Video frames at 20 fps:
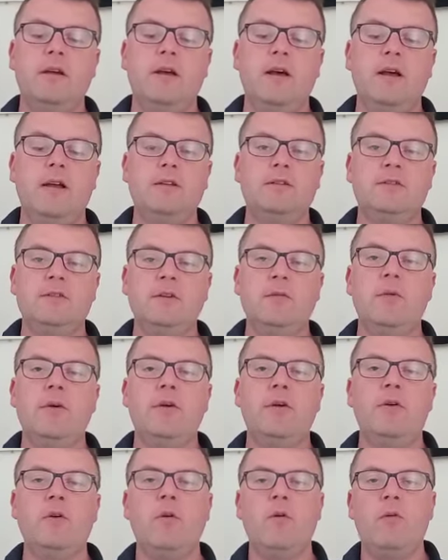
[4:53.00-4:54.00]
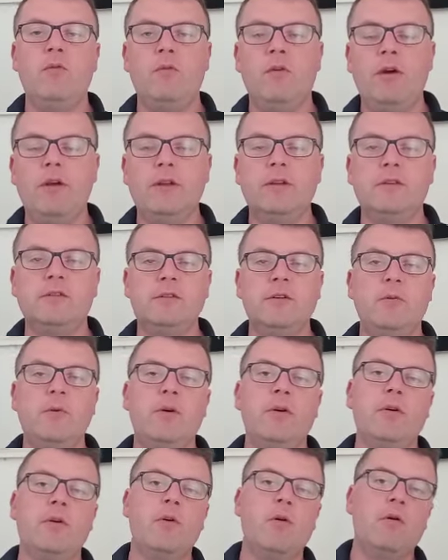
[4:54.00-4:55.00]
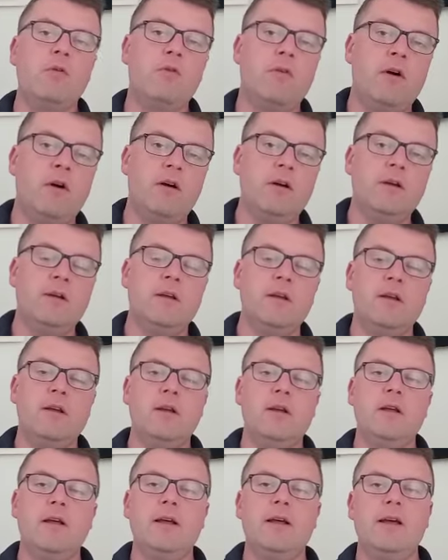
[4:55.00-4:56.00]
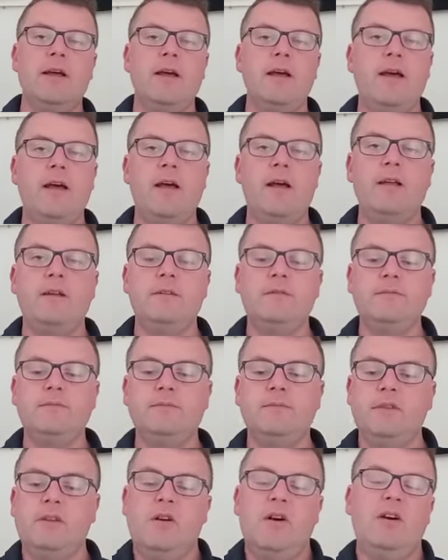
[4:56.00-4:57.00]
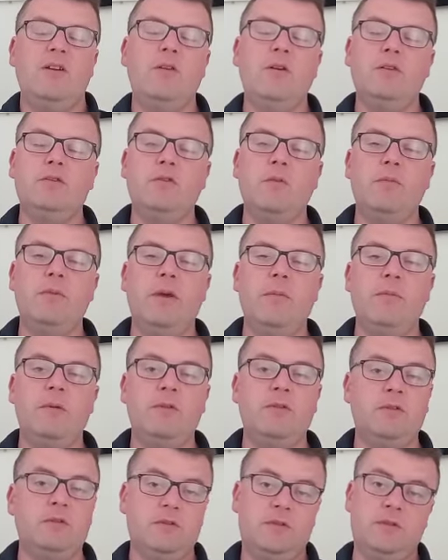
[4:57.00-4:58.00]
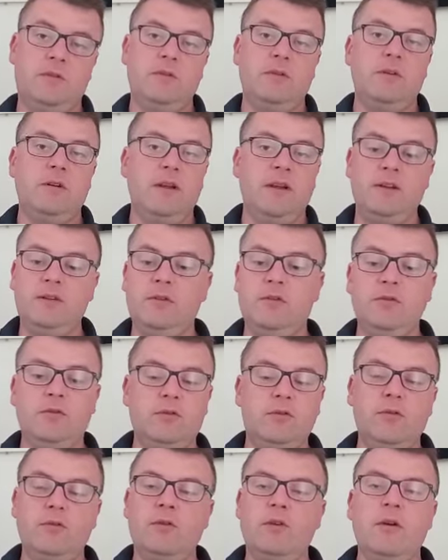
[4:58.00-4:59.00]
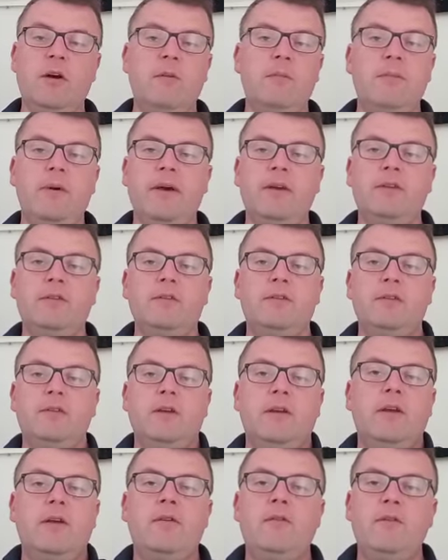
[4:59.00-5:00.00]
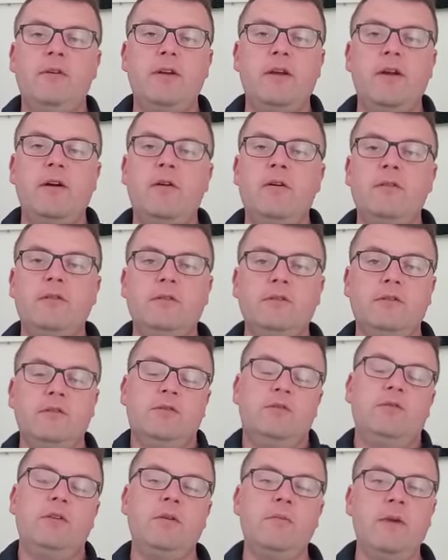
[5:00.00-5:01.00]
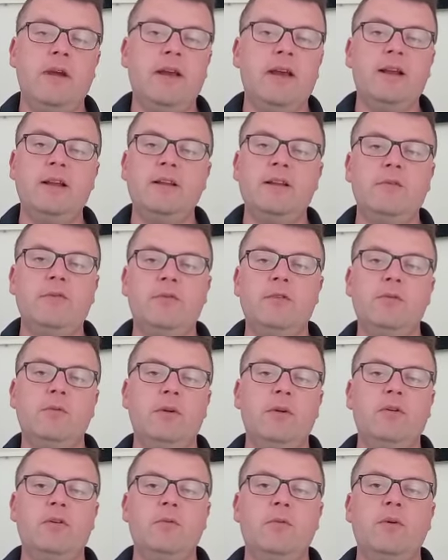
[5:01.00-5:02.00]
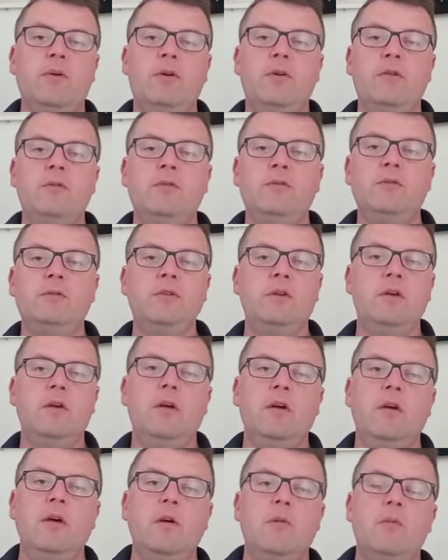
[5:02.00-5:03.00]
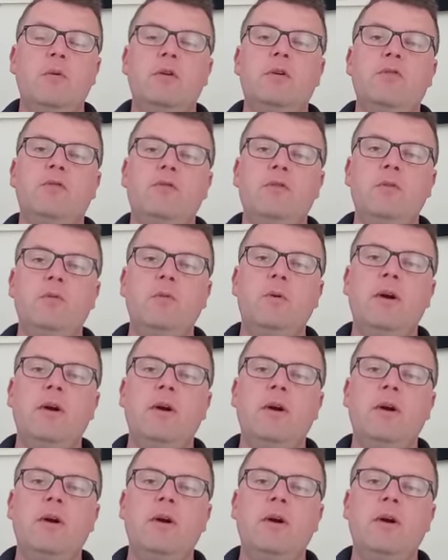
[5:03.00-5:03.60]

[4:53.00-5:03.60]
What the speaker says: and see where you're going right and see where you're going wrong. You know, I know some people just like just doing the odd bet here and there, and doesn't really make any difference whether to win or lose. But if you